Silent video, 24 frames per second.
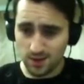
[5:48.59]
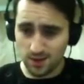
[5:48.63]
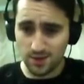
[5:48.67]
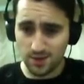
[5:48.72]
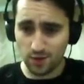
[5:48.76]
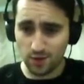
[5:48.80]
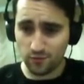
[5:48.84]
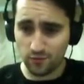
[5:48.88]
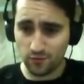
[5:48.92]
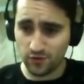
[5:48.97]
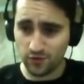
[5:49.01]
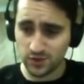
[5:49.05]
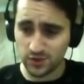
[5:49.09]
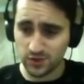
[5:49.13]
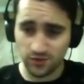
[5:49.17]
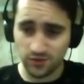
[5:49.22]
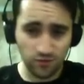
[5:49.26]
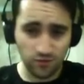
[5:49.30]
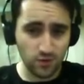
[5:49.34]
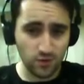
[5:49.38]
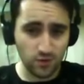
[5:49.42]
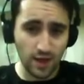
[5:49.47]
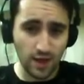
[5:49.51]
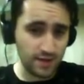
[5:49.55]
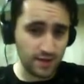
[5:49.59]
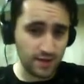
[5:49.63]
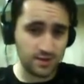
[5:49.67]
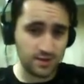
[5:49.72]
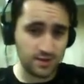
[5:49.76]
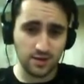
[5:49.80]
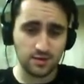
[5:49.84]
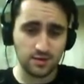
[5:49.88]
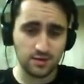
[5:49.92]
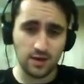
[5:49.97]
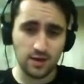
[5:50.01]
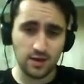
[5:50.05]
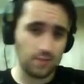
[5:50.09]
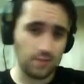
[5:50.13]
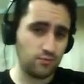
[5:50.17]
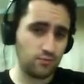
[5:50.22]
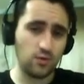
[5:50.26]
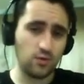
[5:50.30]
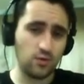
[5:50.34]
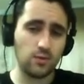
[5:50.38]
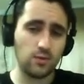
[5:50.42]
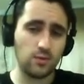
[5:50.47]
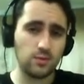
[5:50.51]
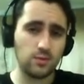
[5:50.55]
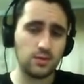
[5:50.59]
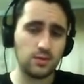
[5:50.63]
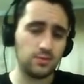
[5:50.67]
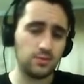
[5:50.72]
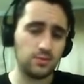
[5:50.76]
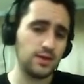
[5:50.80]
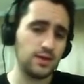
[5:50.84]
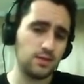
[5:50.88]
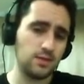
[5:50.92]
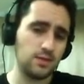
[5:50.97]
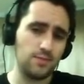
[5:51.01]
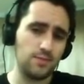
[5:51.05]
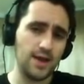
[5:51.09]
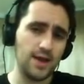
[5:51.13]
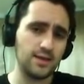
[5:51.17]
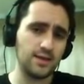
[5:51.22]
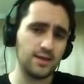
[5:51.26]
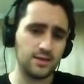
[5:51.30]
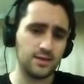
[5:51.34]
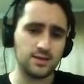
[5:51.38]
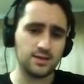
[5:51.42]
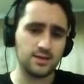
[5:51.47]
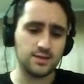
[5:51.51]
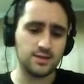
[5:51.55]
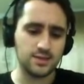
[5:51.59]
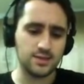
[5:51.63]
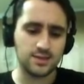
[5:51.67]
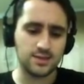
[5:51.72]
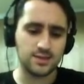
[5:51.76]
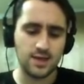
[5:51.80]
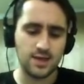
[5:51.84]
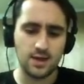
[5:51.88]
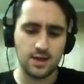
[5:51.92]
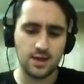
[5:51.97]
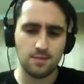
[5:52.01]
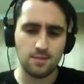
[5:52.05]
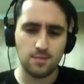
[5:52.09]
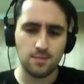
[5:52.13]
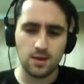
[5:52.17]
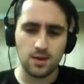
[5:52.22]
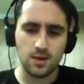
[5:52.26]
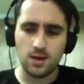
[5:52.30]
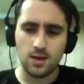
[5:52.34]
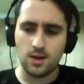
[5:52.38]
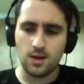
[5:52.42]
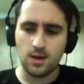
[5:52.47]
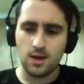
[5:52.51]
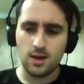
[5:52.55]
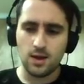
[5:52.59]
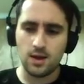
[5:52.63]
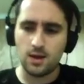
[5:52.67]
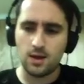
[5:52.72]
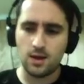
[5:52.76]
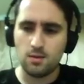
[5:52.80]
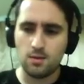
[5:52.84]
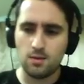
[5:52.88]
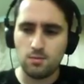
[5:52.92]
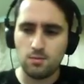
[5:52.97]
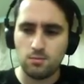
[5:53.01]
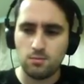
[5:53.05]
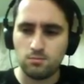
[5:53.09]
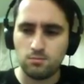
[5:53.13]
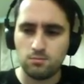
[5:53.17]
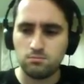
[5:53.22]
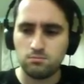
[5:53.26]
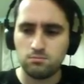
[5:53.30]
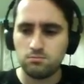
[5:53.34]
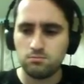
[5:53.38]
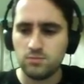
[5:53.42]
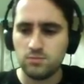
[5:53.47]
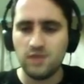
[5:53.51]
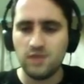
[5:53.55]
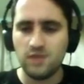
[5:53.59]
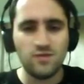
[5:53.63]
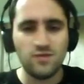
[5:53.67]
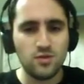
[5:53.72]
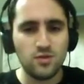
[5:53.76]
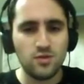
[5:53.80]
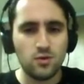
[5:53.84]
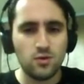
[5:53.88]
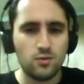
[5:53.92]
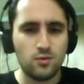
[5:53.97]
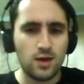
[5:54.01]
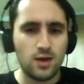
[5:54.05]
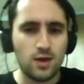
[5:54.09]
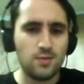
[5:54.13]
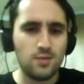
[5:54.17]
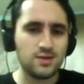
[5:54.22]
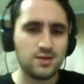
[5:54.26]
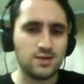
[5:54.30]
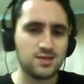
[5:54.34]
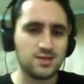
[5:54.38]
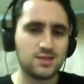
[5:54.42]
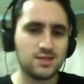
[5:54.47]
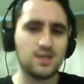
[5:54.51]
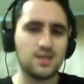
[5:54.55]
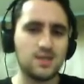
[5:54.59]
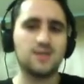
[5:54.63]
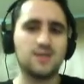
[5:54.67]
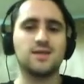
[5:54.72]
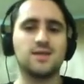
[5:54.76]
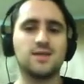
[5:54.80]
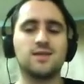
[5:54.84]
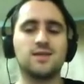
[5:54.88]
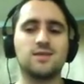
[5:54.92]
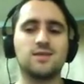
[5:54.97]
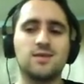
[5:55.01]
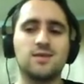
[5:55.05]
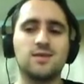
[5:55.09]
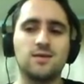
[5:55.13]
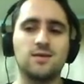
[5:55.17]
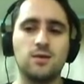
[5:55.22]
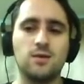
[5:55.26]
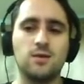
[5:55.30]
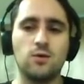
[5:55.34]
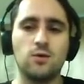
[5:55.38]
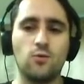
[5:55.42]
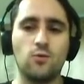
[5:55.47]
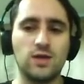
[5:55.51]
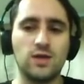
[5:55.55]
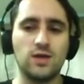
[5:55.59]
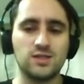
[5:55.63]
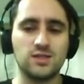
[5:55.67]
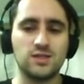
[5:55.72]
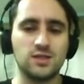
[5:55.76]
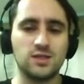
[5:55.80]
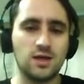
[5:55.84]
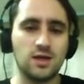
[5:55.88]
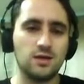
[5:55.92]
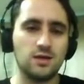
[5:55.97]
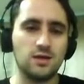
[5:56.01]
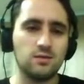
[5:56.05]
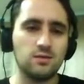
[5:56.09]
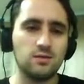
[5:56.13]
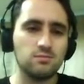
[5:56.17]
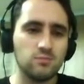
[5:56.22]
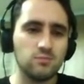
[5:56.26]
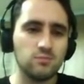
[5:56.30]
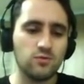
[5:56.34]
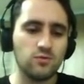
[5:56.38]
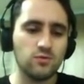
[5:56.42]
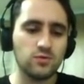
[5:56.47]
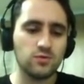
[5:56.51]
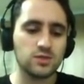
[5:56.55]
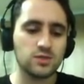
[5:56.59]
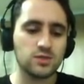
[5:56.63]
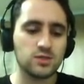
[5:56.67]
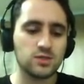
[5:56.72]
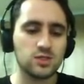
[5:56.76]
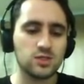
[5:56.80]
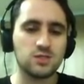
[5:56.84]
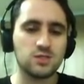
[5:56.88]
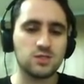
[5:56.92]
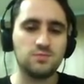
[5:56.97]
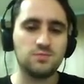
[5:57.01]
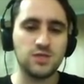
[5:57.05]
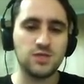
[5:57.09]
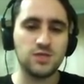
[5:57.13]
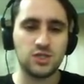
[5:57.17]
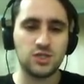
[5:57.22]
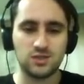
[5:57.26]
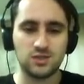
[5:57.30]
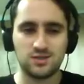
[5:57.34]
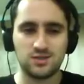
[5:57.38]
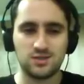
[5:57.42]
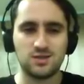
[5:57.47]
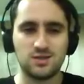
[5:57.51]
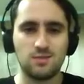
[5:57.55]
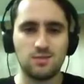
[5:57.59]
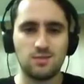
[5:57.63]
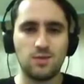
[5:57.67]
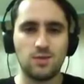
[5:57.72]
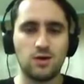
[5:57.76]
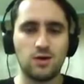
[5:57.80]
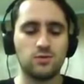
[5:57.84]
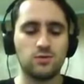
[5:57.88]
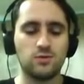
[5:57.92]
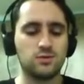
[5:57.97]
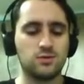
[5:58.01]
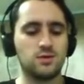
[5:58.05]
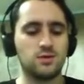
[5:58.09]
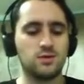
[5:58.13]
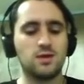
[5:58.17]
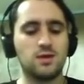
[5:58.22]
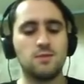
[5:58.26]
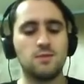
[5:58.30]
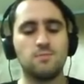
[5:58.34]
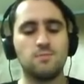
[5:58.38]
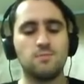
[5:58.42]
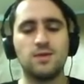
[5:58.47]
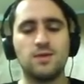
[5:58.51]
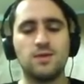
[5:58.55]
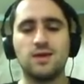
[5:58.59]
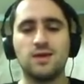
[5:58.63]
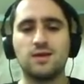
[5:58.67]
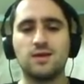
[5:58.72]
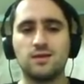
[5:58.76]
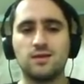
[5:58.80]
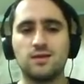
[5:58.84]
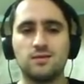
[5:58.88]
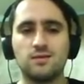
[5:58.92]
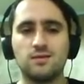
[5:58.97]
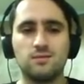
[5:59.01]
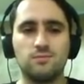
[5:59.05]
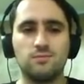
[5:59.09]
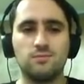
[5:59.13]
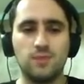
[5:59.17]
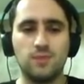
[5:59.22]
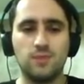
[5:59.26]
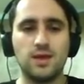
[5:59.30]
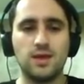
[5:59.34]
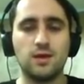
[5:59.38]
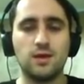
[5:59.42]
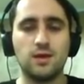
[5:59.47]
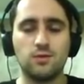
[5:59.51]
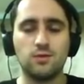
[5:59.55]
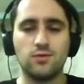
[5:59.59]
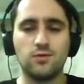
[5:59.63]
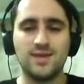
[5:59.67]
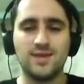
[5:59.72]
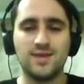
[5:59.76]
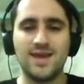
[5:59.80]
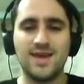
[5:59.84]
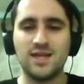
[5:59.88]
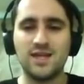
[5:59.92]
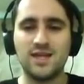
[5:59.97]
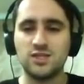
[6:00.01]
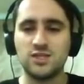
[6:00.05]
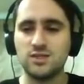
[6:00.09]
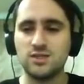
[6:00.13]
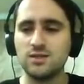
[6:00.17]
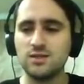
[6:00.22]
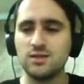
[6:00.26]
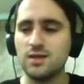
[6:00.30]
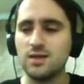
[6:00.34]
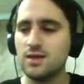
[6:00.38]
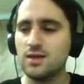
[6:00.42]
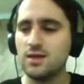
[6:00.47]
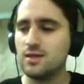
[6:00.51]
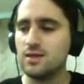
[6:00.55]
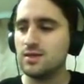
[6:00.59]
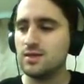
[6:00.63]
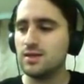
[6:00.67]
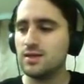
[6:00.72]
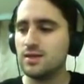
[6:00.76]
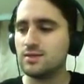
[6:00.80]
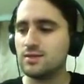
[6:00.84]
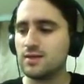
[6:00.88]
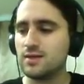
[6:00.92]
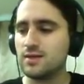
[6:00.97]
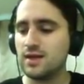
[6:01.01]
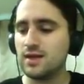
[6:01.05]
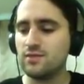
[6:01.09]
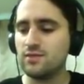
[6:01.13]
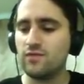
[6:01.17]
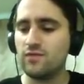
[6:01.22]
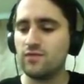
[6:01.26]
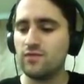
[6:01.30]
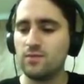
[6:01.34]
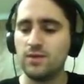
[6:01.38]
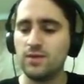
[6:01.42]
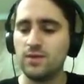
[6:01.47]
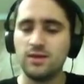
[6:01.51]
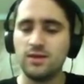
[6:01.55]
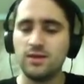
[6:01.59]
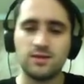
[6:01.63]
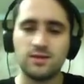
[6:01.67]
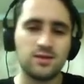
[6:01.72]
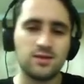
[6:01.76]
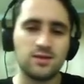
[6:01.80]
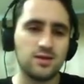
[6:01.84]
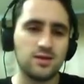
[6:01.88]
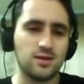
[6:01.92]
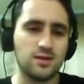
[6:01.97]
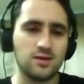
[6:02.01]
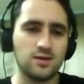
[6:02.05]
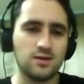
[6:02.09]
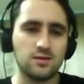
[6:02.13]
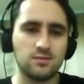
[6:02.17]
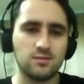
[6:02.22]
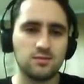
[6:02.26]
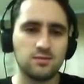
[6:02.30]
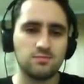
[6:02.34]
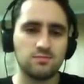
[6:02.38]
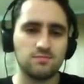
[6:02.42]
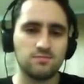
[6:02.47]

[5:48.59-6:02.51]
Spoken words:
Now, first of all, I probably played badly this game, even though I must say that once I was suspicious about him playing with the engine, it kind of immediately